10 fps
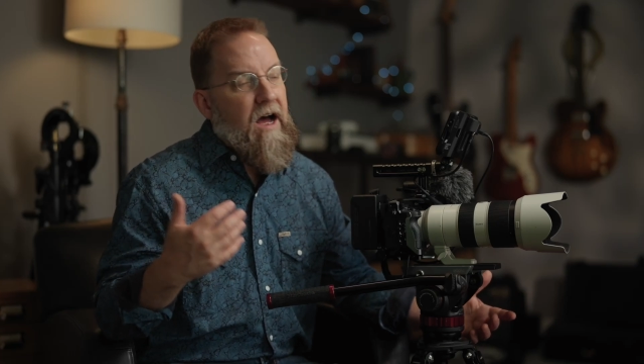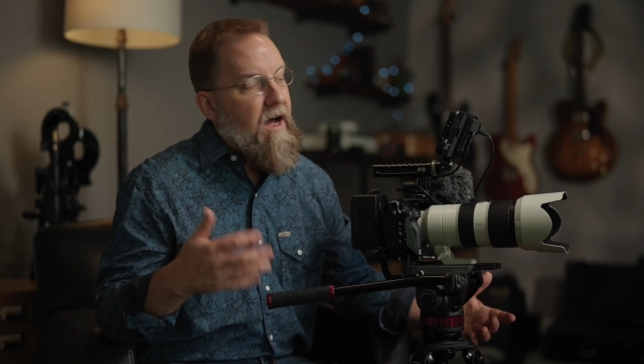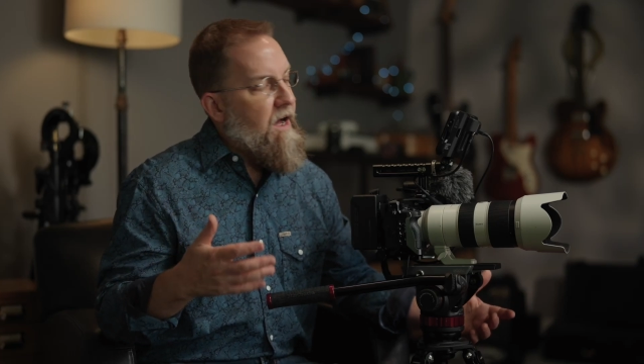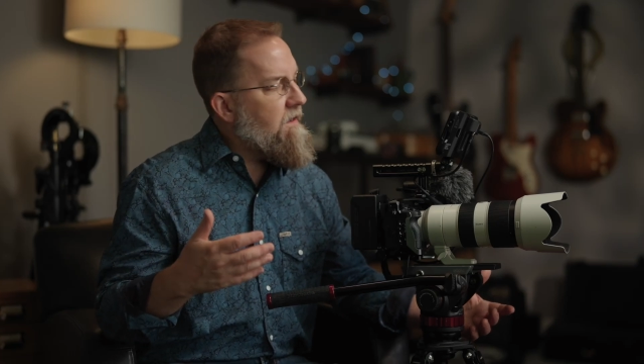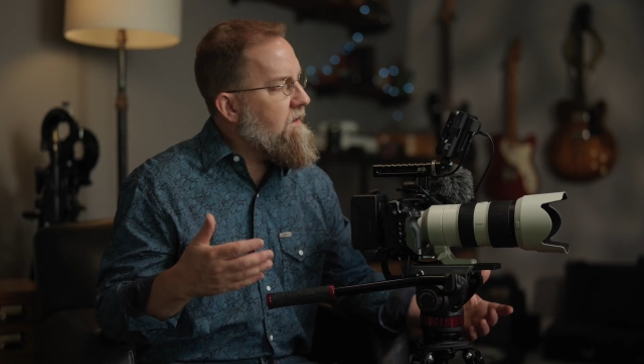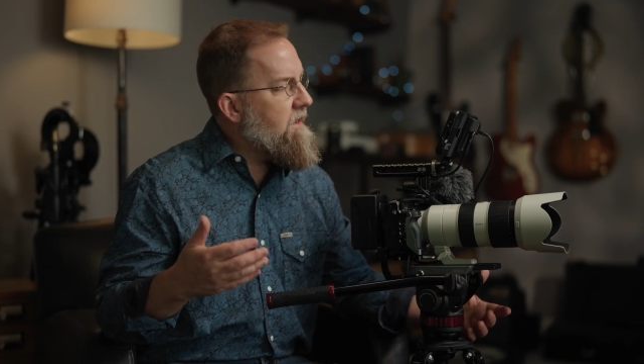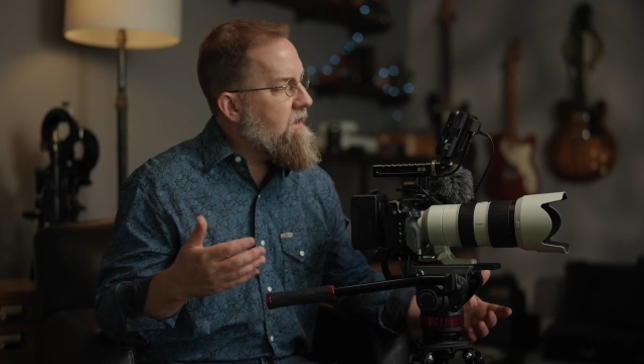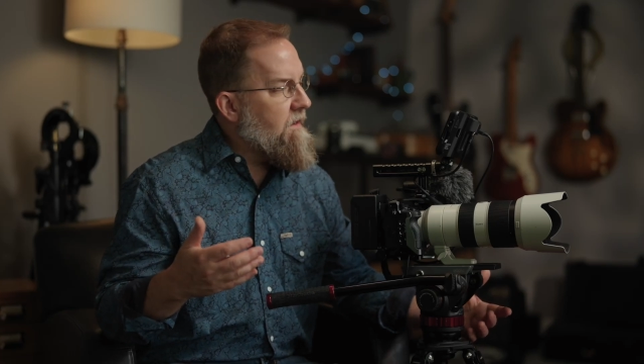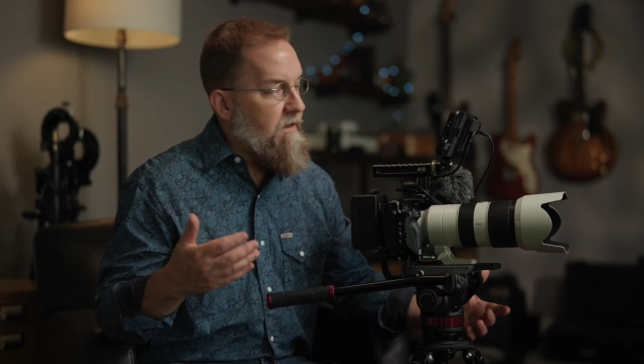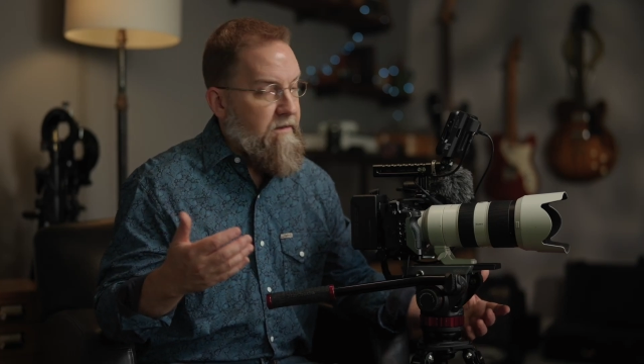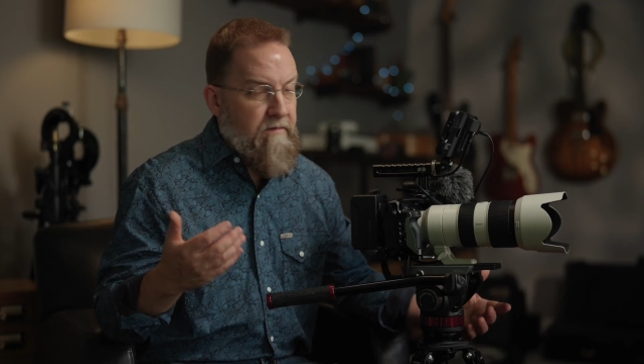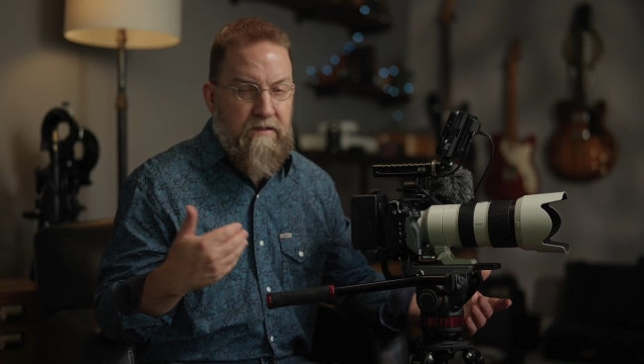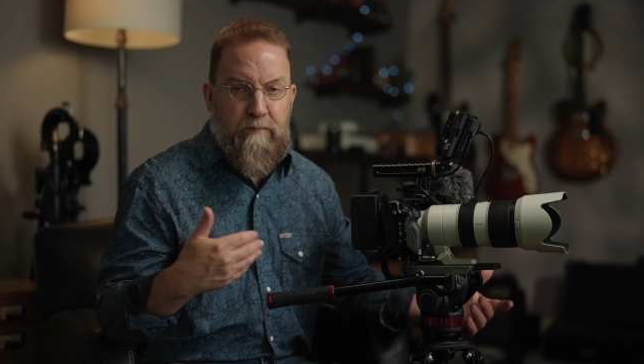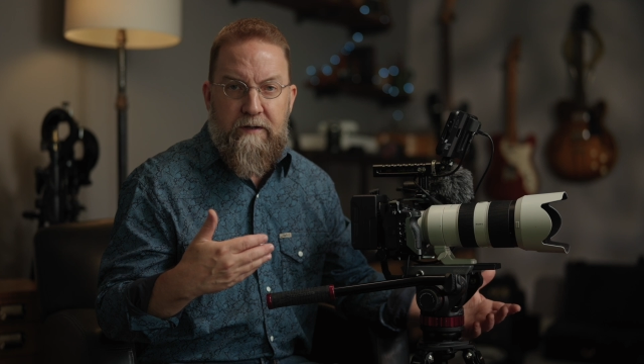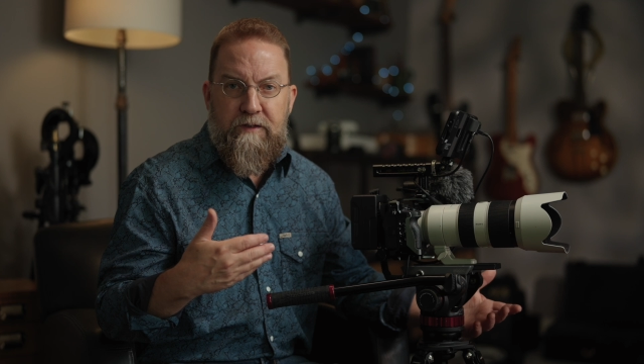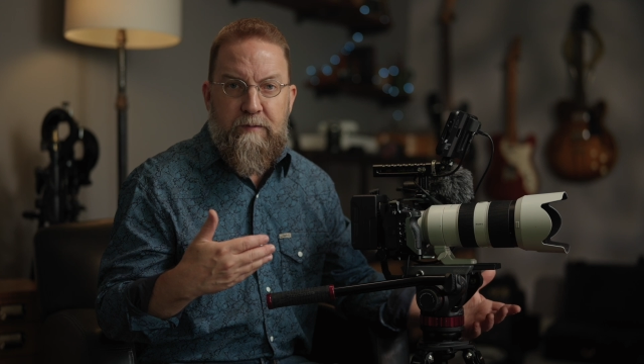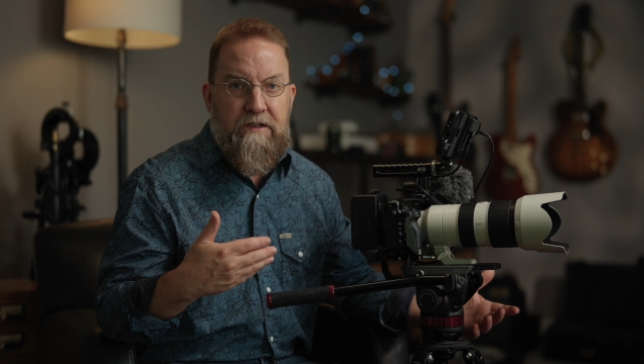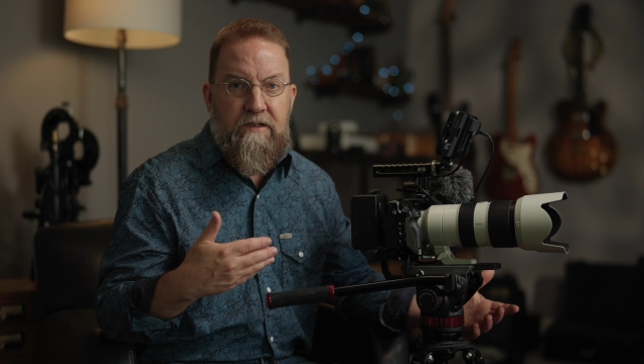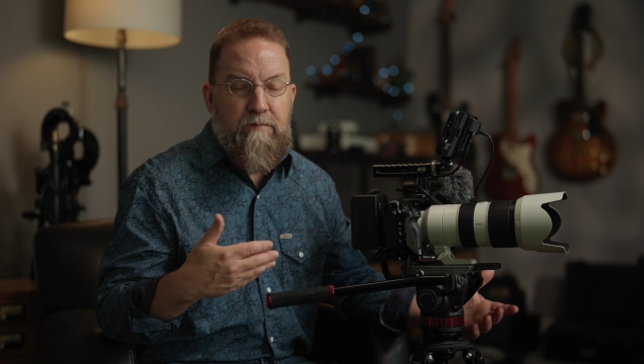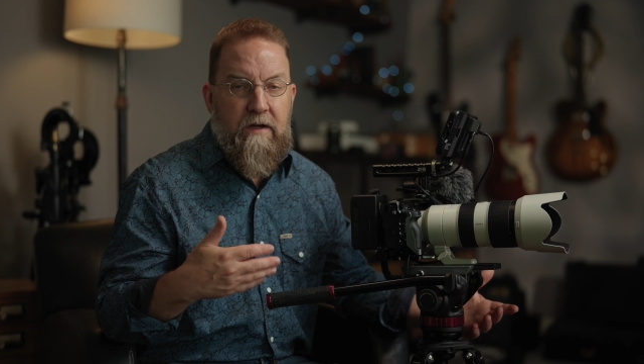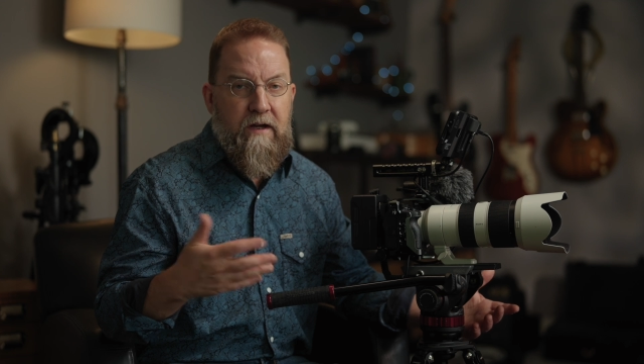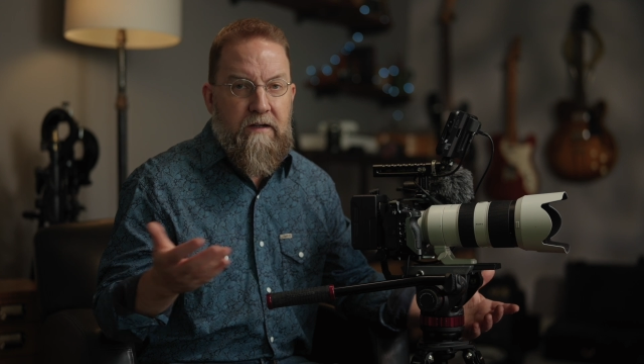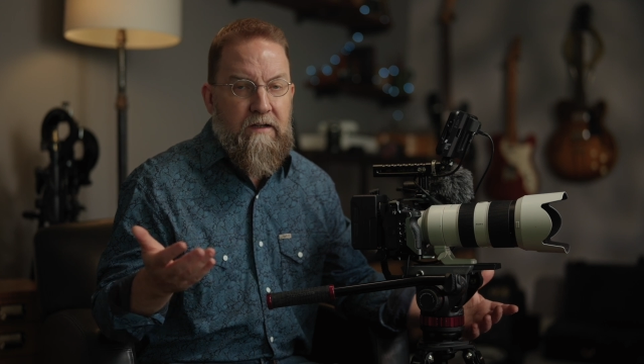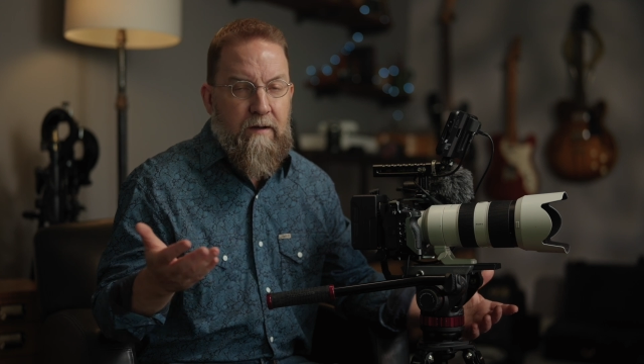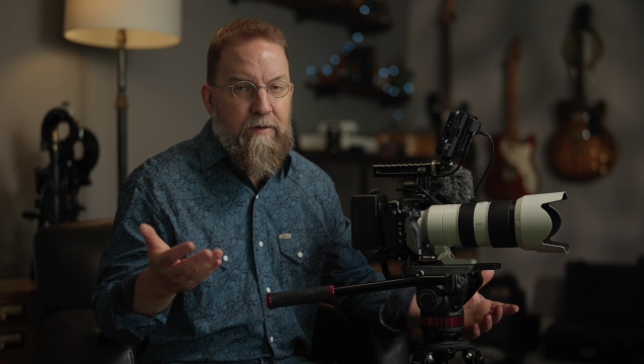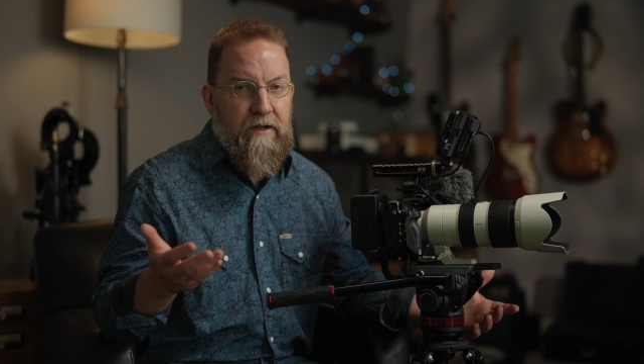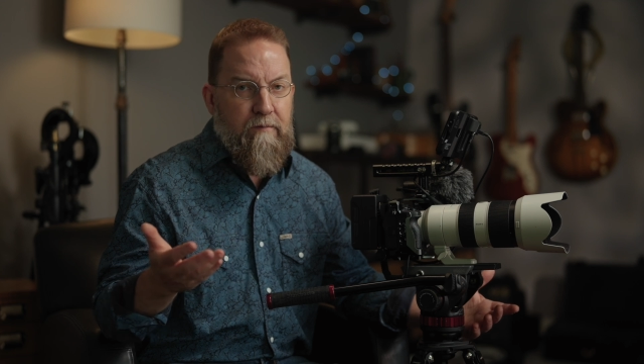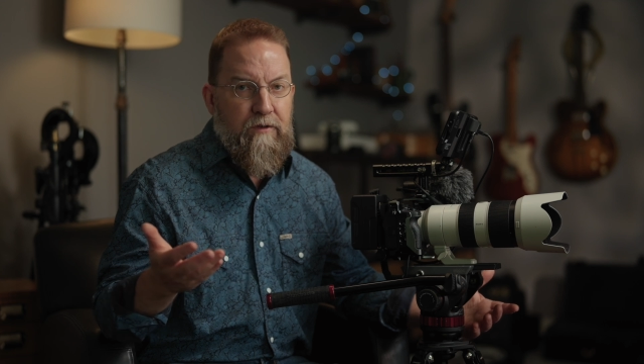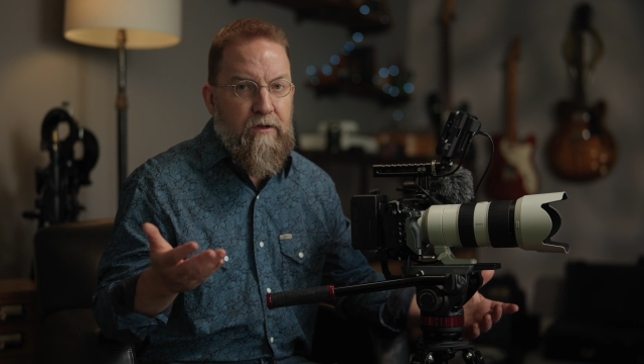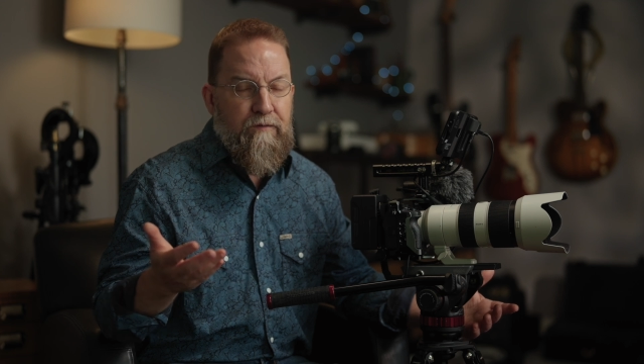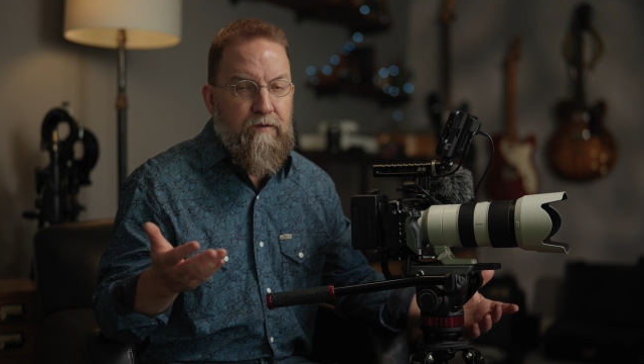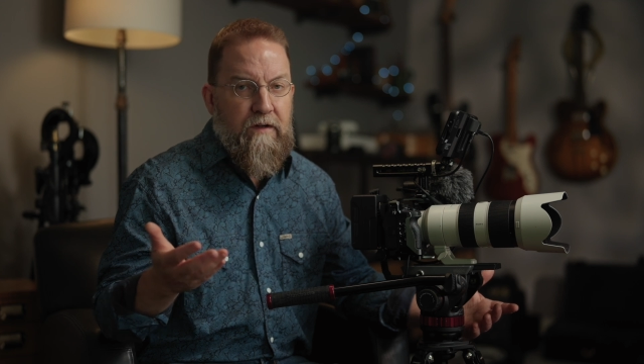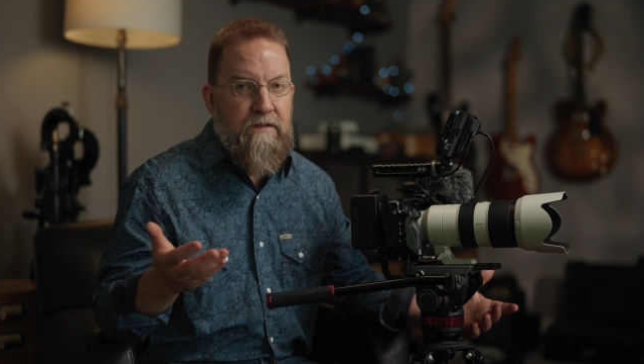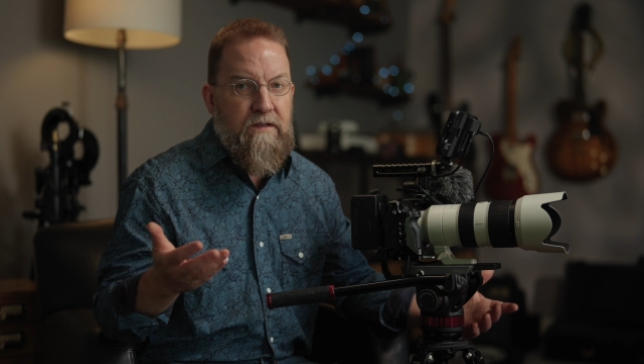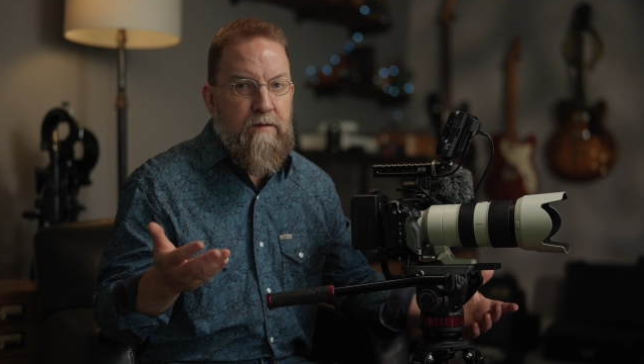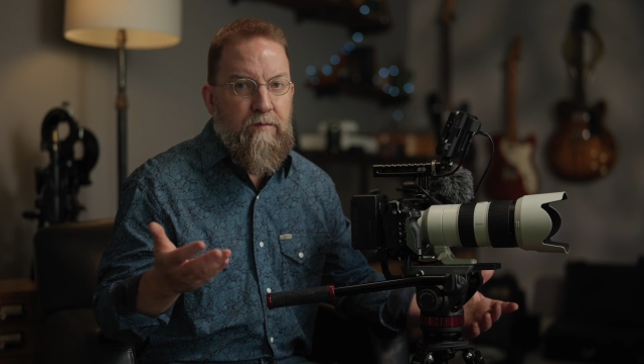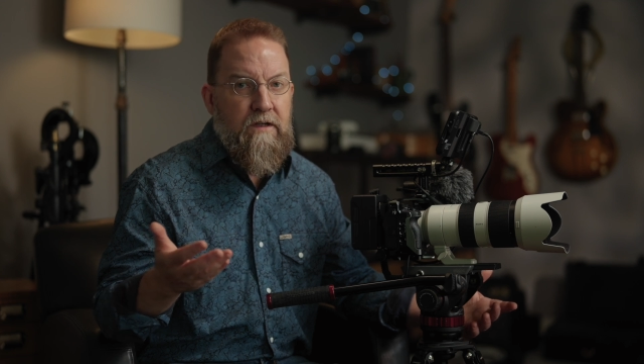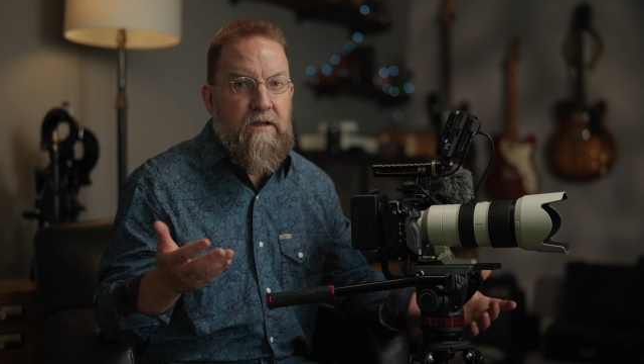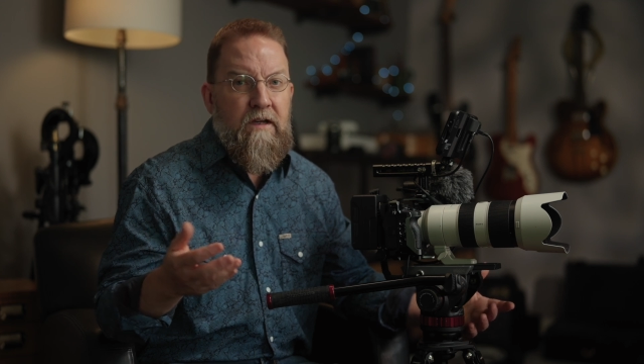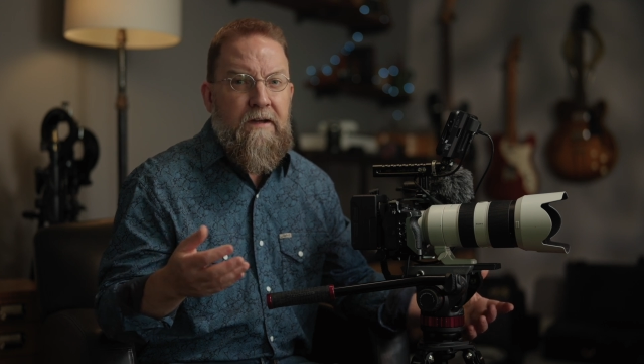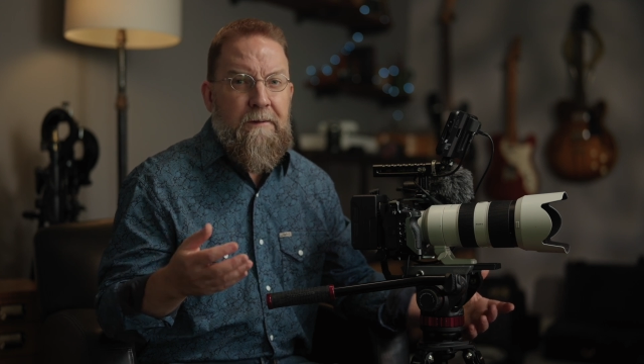Oddly, and this might be just mine, comment down below if you've had the same thing,